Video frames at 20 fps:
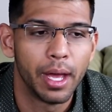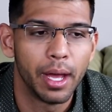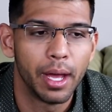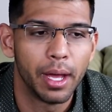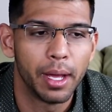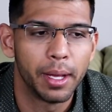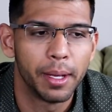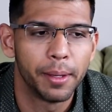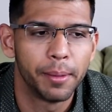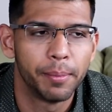
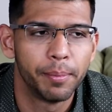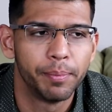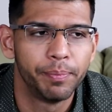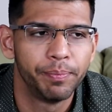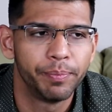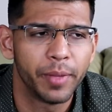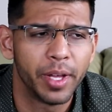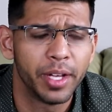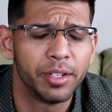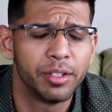
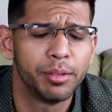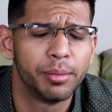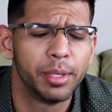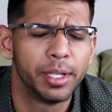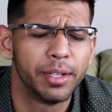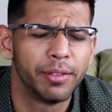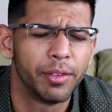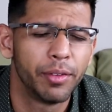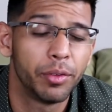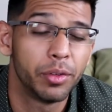I do
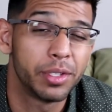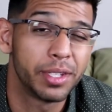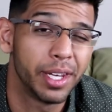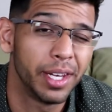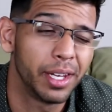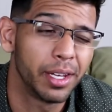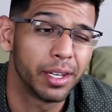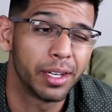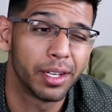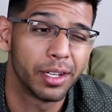believe if you
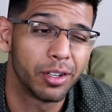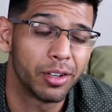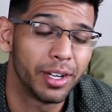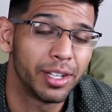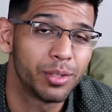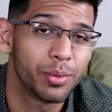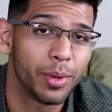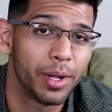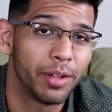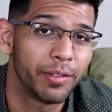take grade
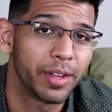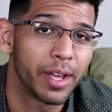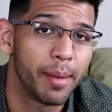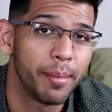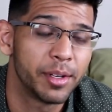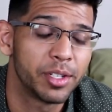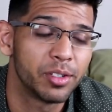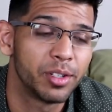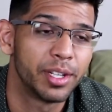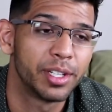12
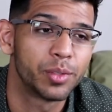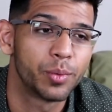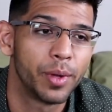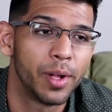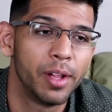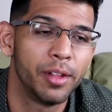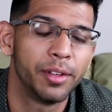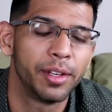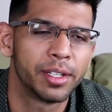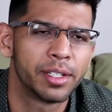chemistry as
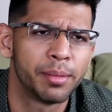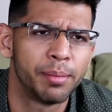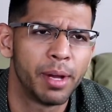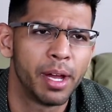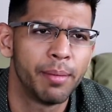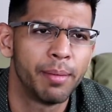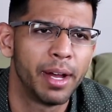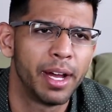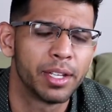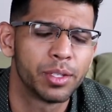well, you get to
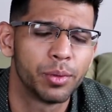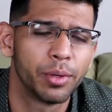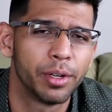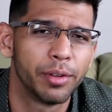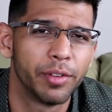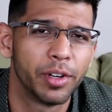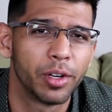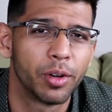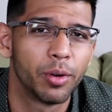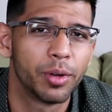bypass one
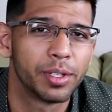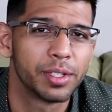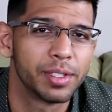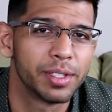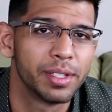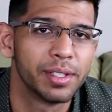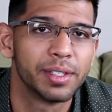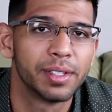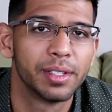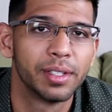of our
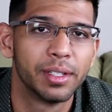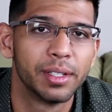courses.